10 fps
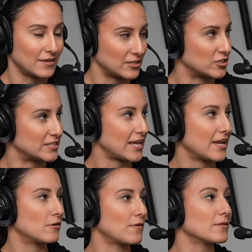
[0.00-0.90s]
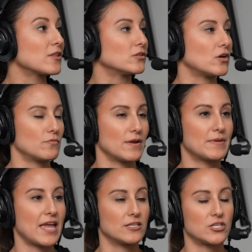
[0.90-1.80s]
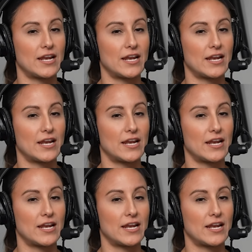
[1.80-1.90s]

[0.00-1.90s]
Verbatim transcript: I should say, around the low rib cage.